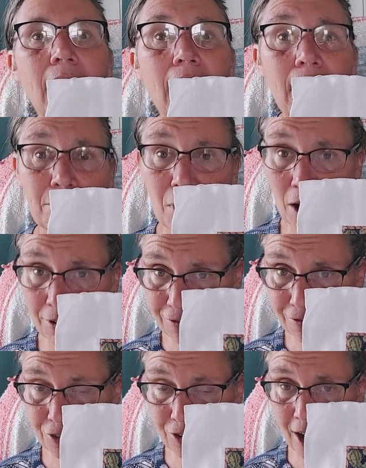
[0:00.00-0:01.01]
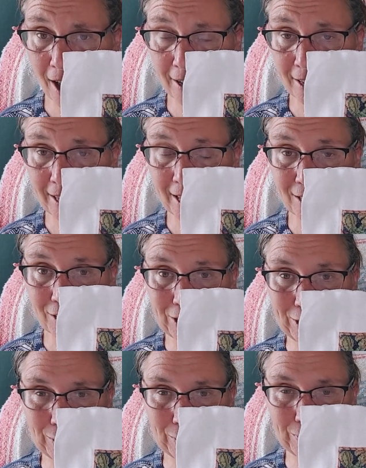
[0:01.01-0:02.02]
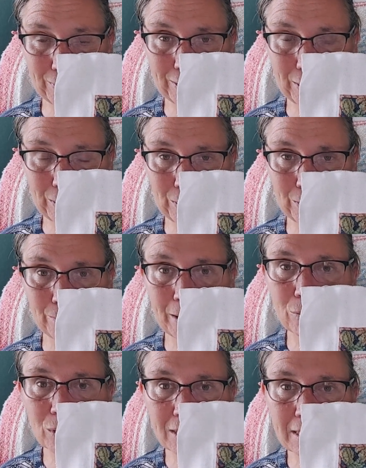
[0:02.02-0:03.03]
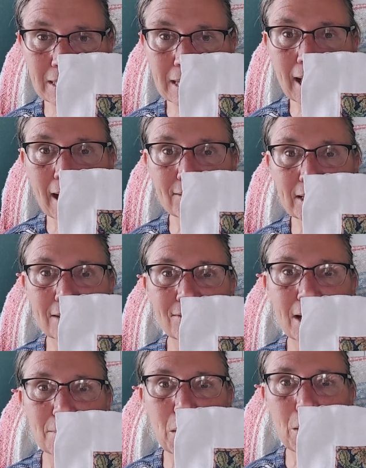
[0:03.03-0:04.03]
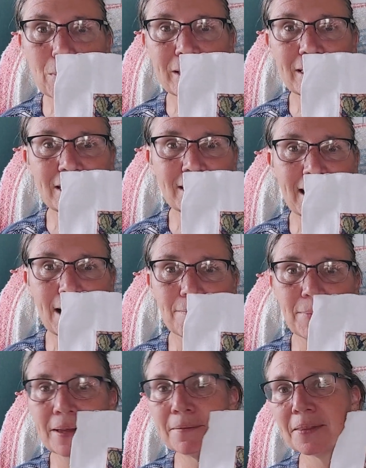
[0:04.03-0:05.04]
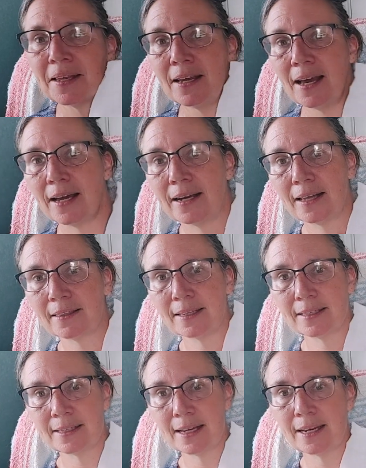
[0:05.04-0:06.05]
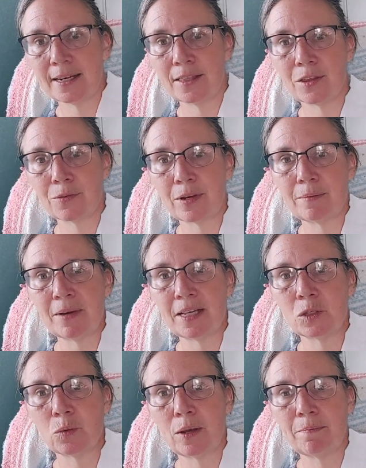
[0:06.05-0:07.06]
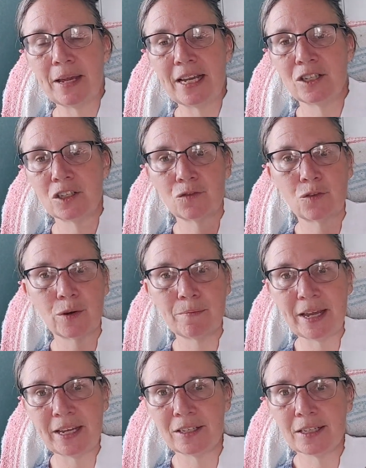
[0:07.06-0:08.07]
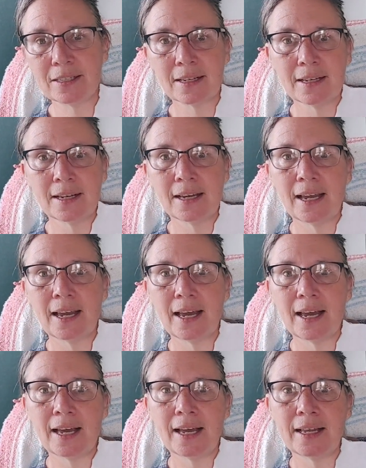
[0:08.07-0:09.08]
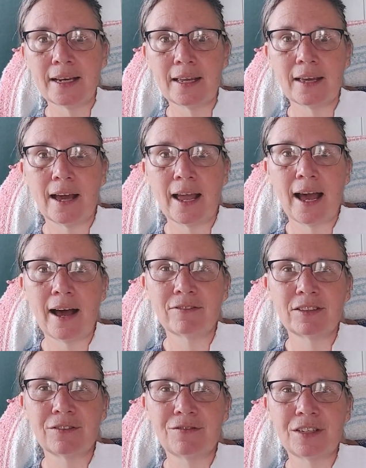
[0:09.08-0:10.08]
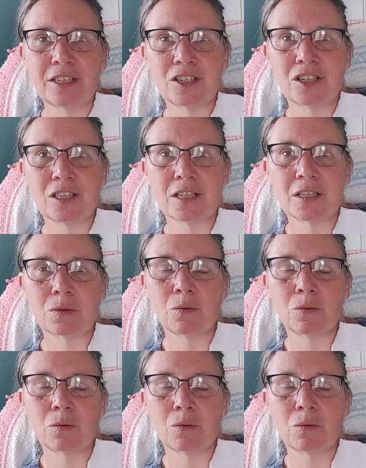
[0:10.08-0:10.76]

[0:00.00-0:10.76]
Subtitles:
I'm off track again too. So, but we'll see. I haven't given up hope on this yet, but I got this done in 3 months. One page is 4 pages, and I have to finish this